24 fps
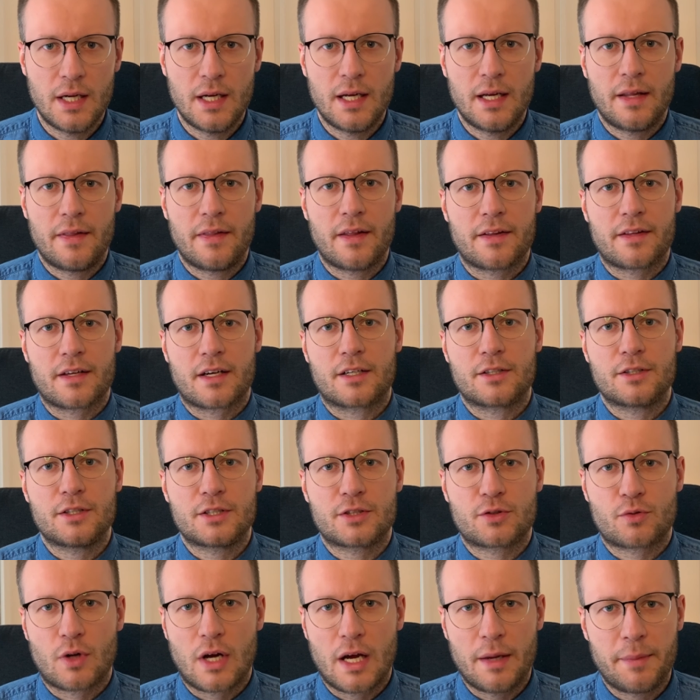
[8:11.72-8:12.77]
that are
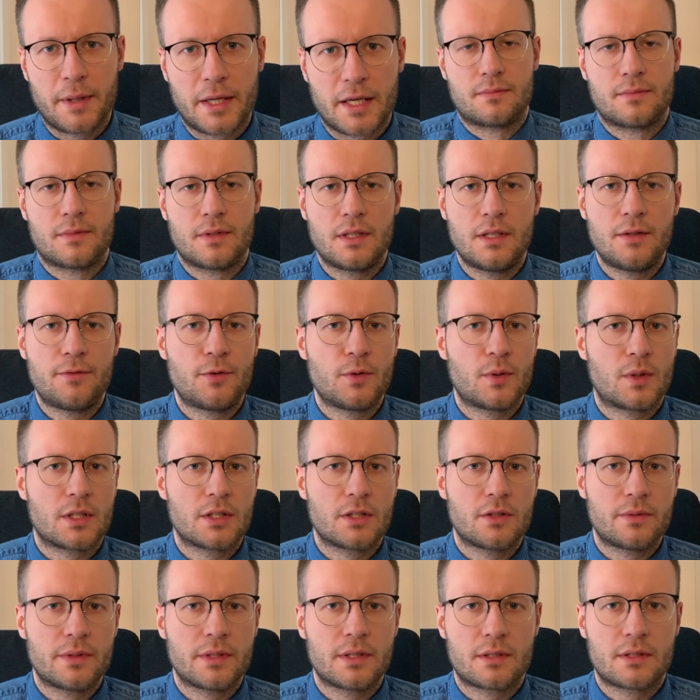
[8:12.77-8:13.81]
describing it. If you are
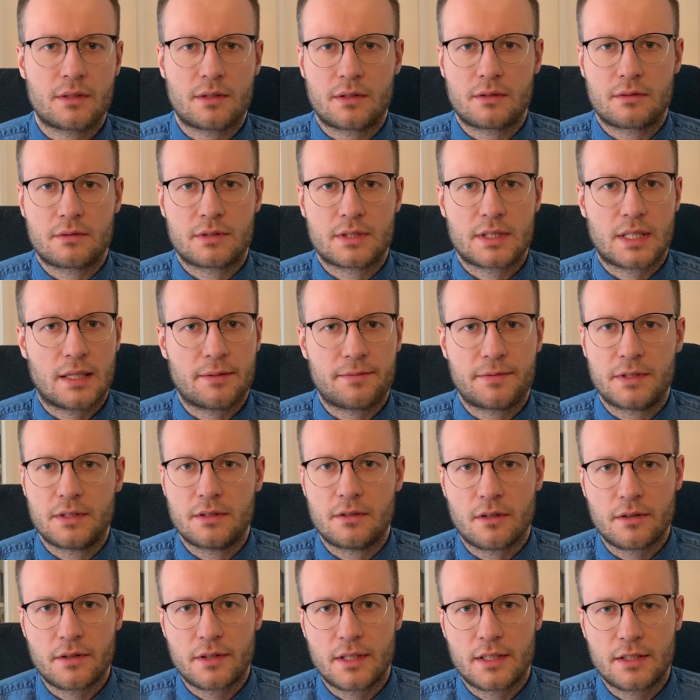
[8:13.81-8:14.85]
doing stuff in
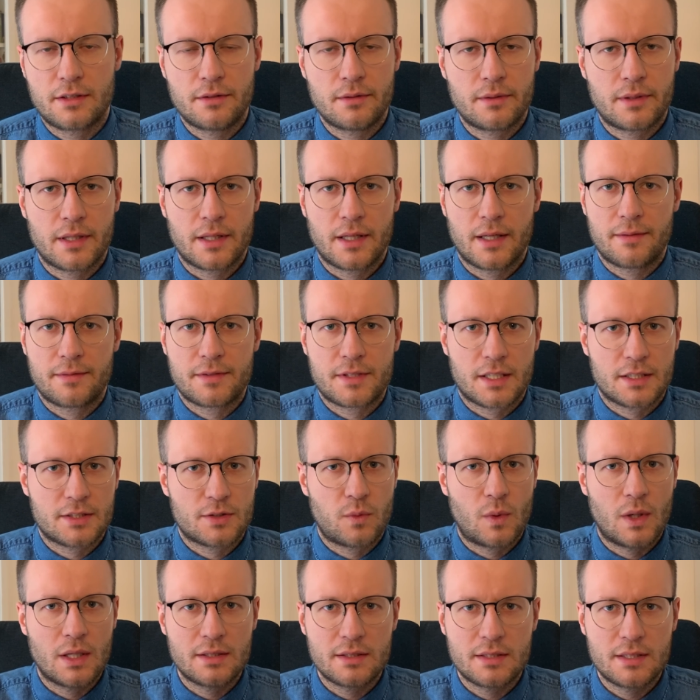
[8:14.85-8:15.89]
.NET, you can have just
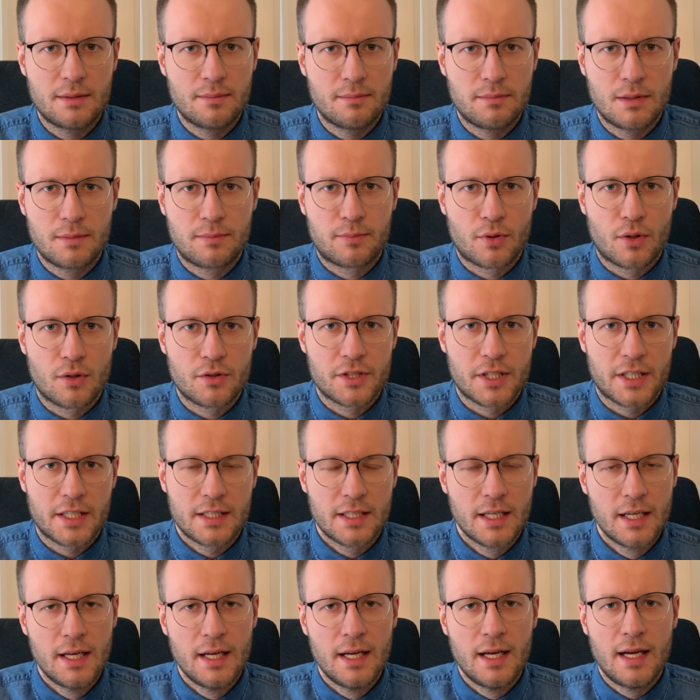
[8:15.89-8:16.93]
one simple project,
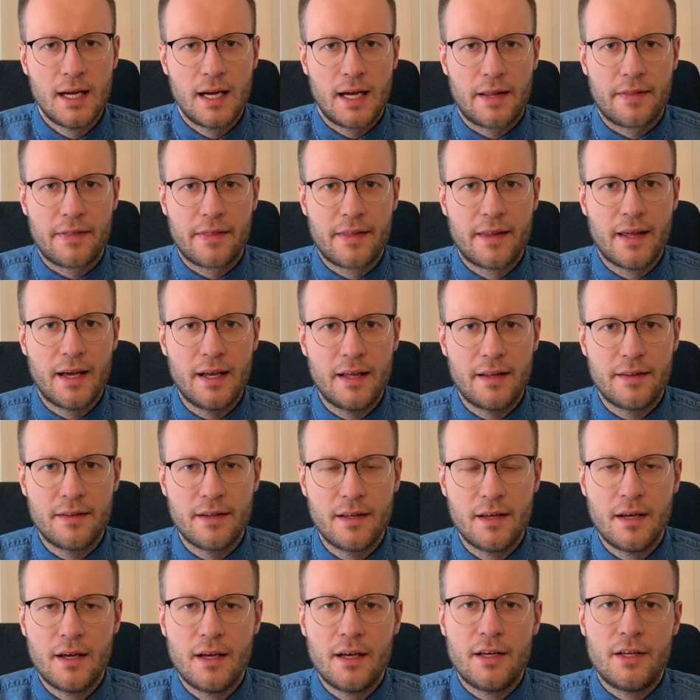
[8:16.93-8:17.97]
and then
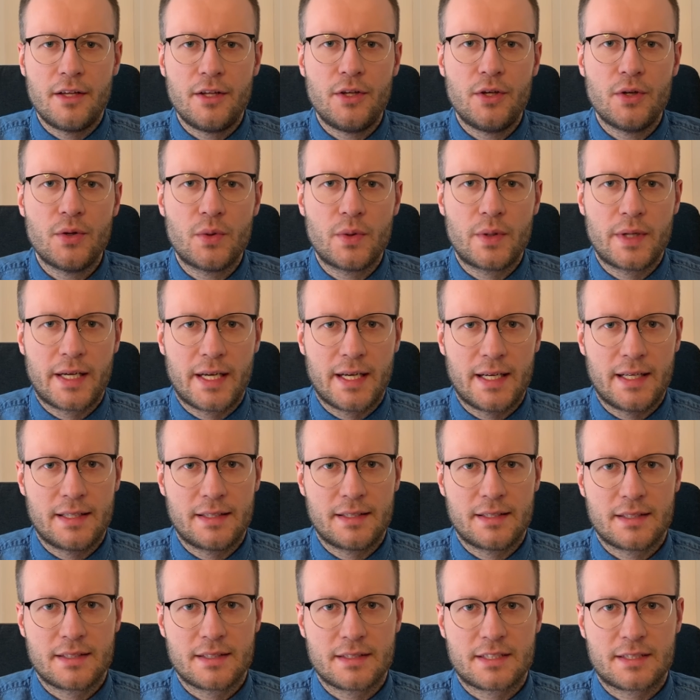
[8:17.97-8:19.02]
you
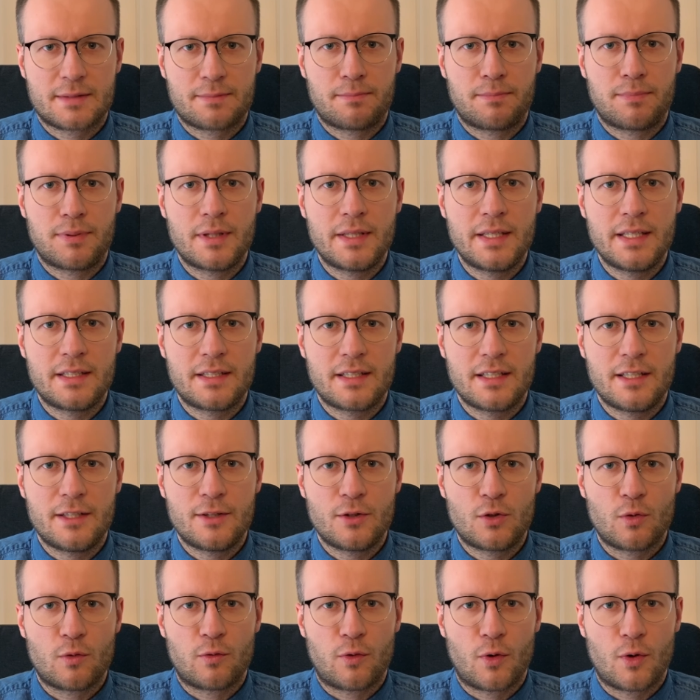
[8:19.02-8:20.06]
can split
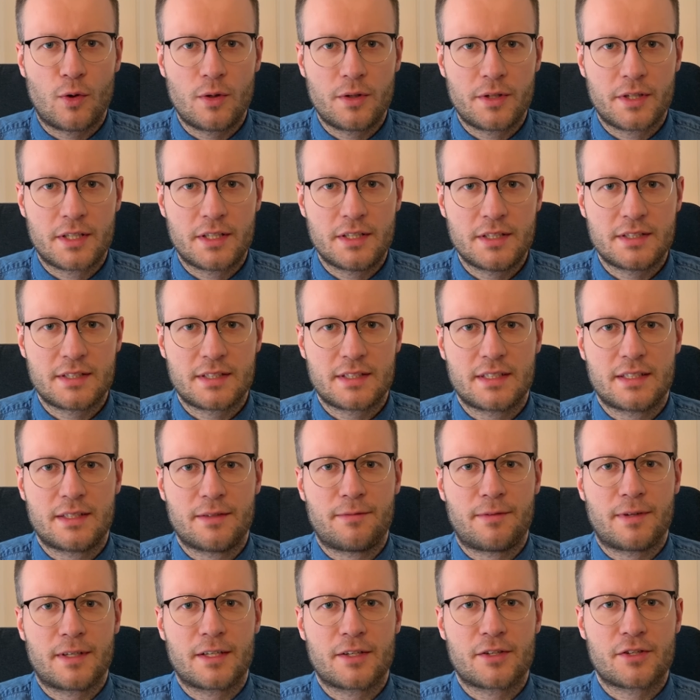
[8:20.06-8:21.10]
into folders the
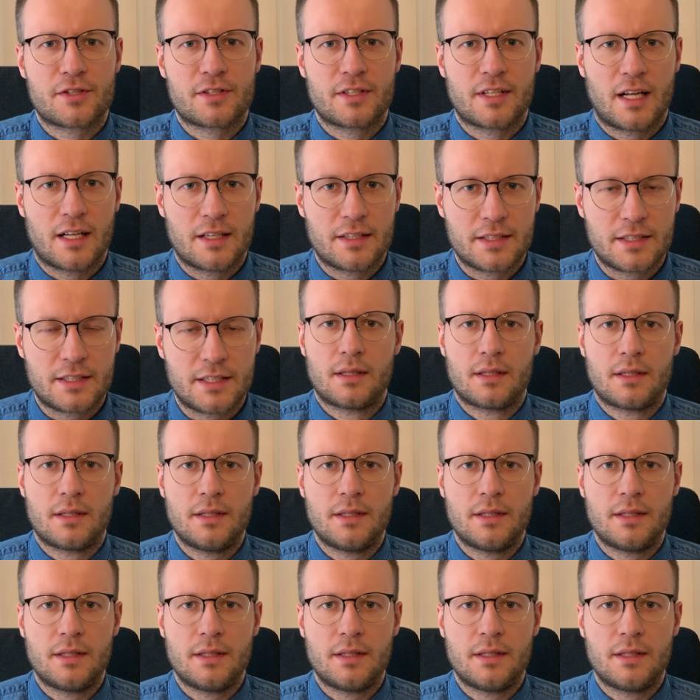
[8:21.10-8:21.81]
functionality.